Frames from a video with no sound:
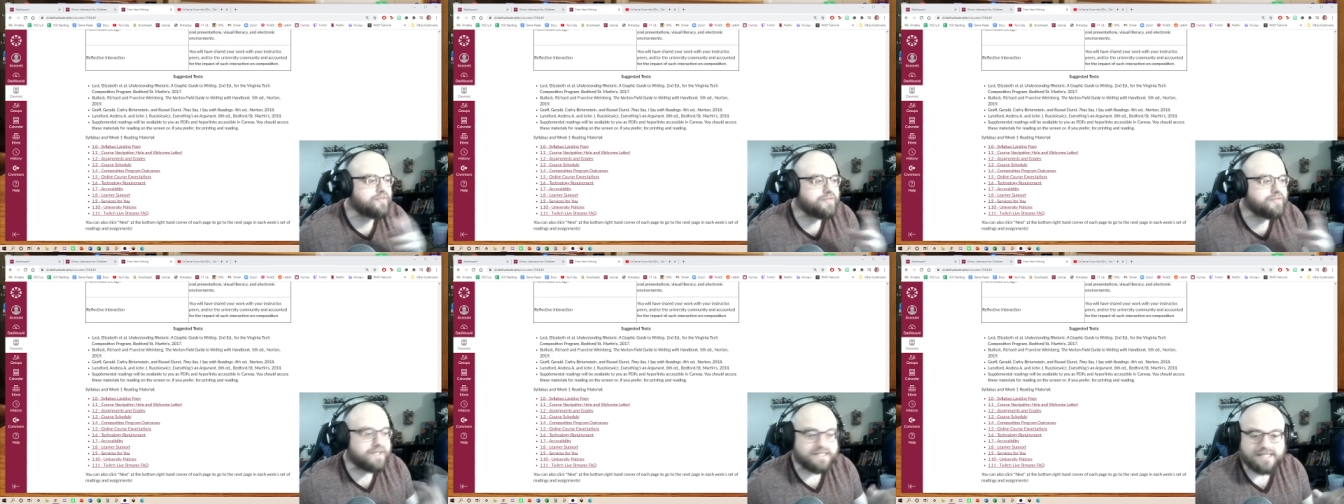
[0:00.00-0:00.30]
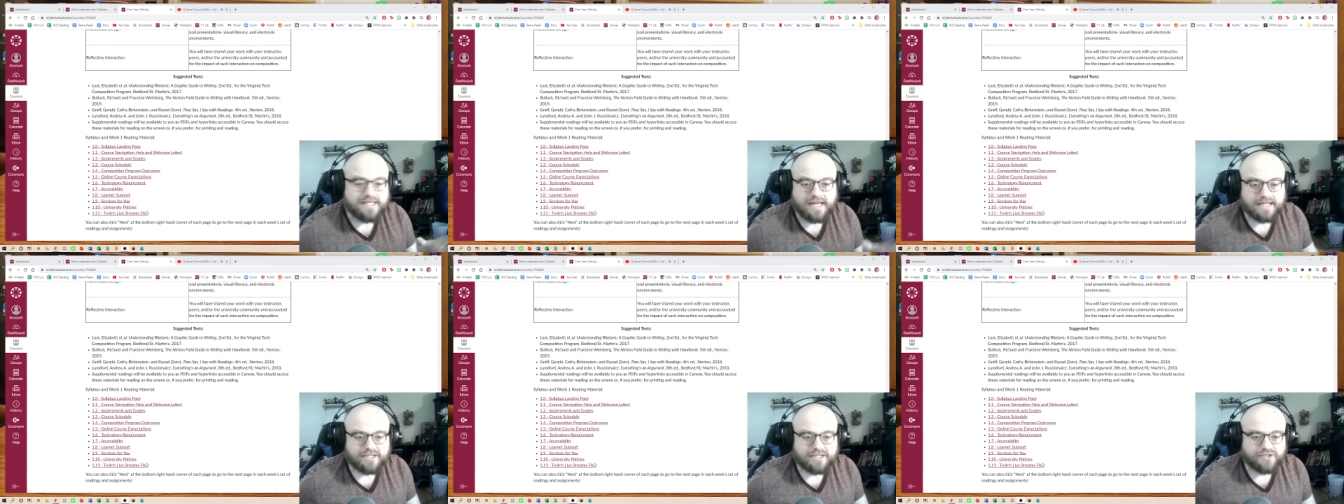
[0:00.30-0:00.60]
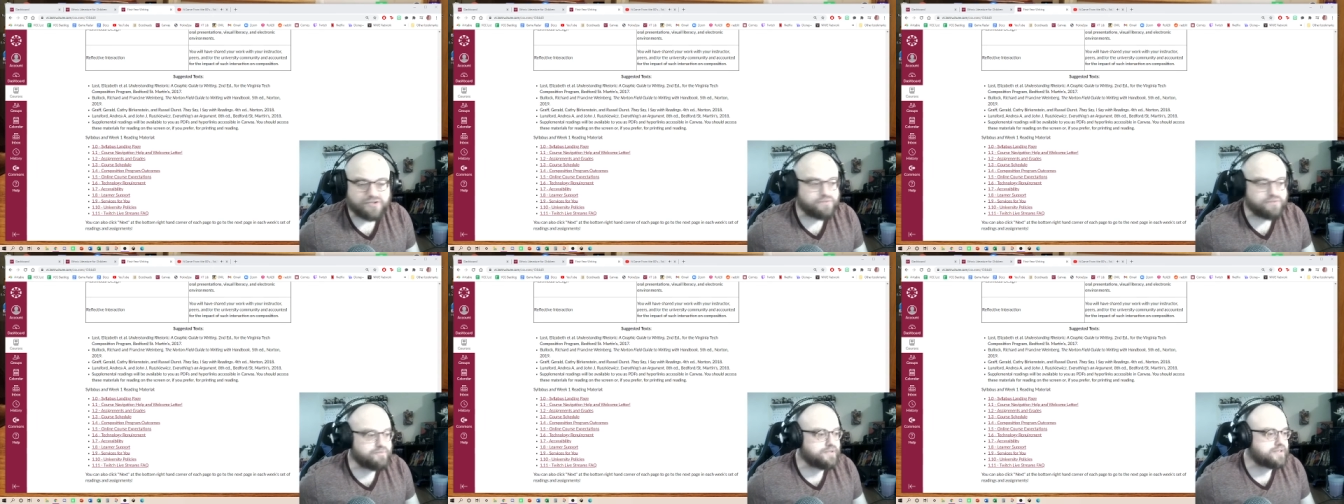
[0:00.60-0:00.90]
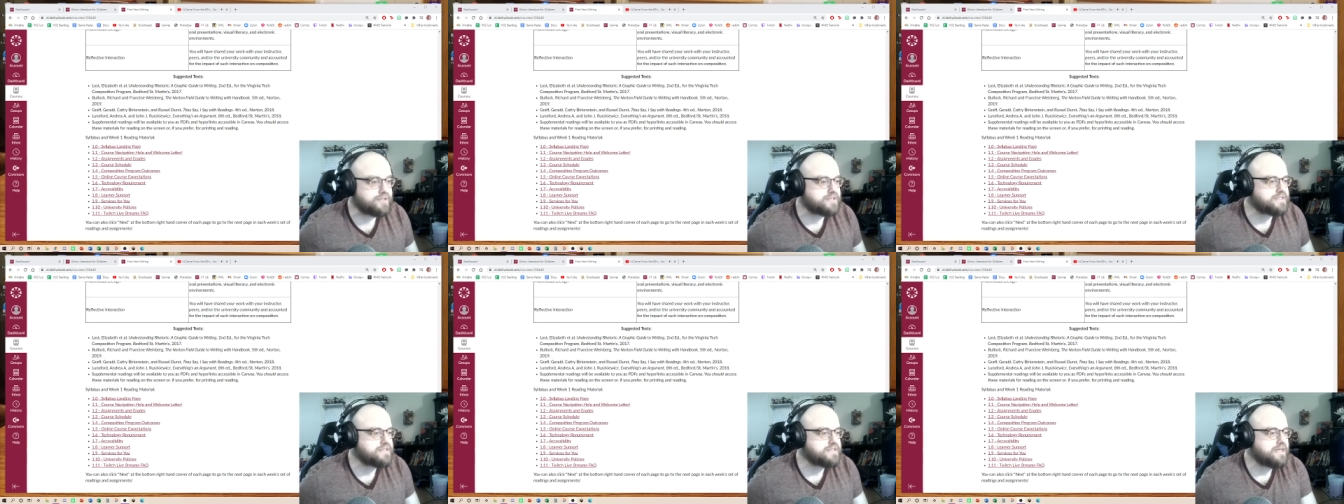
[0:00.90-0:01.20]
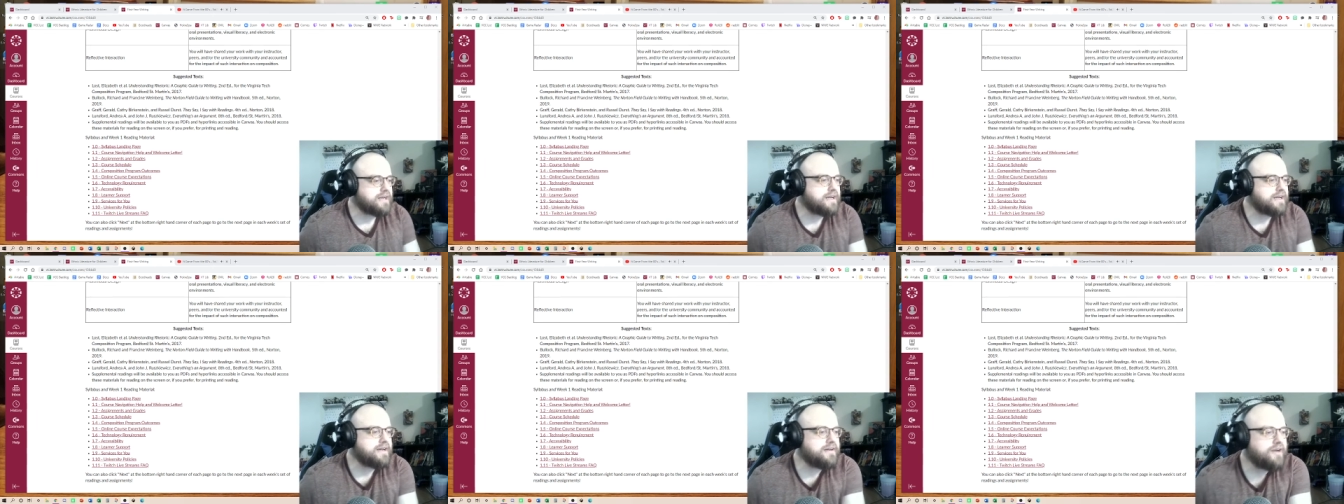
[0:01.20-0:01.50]
these next two books.
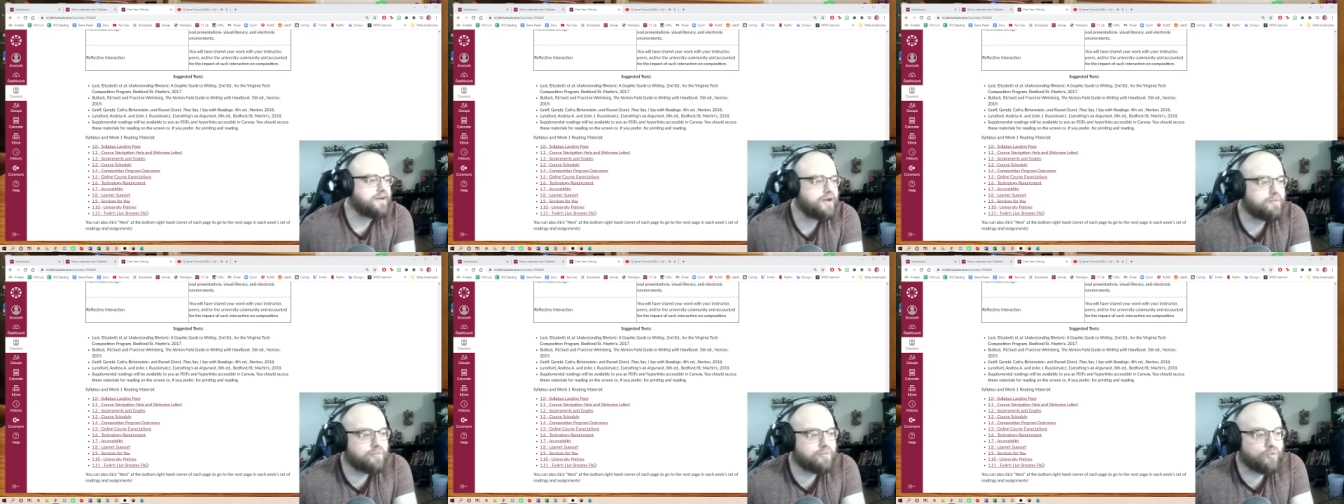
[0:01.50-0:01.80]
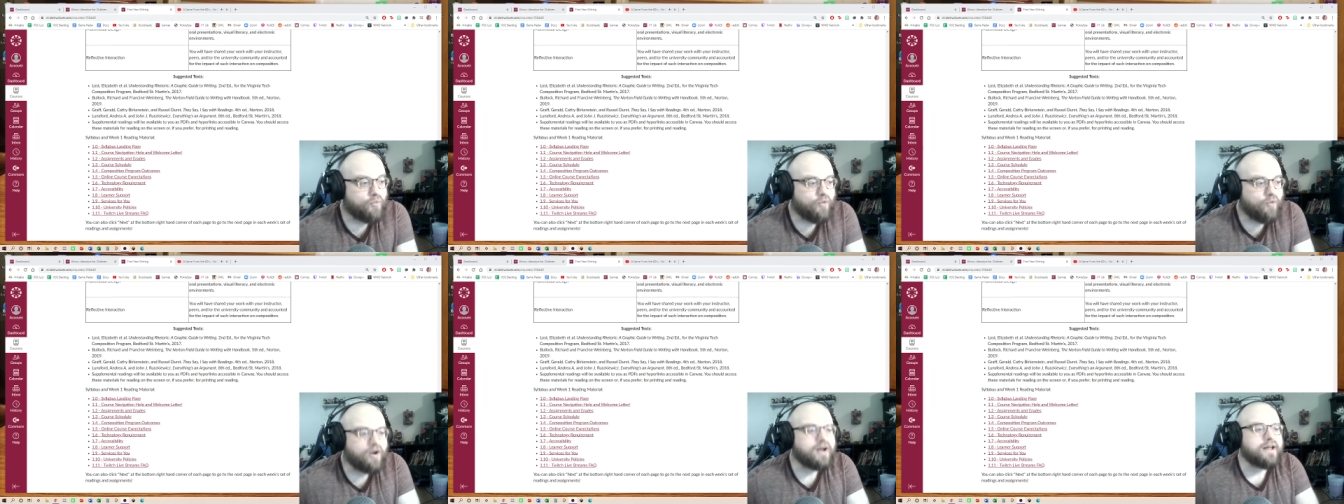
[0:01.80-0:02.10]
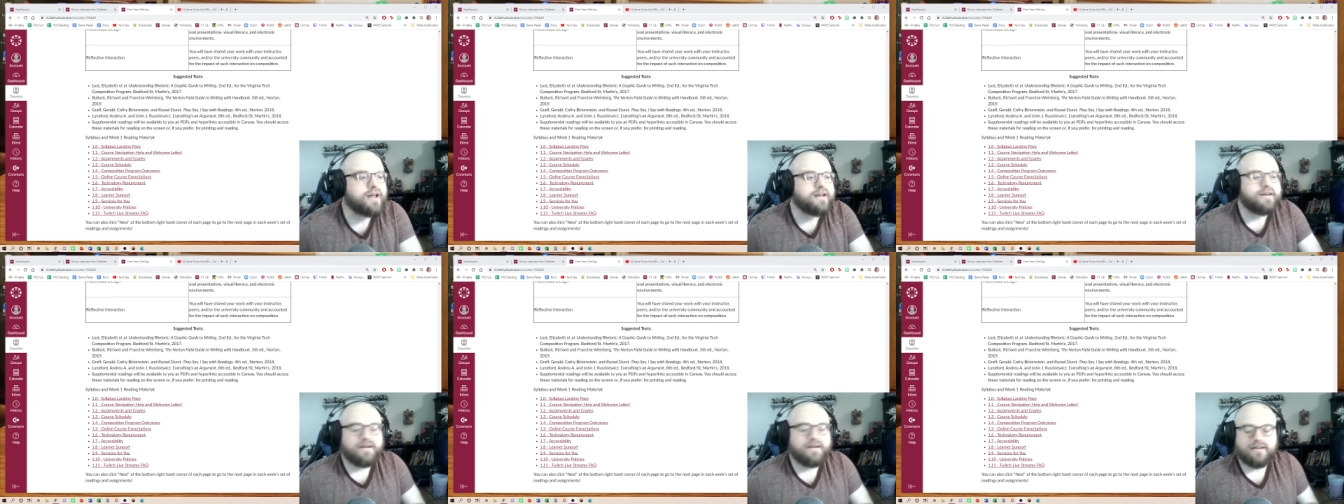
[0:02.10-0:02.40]
Number one,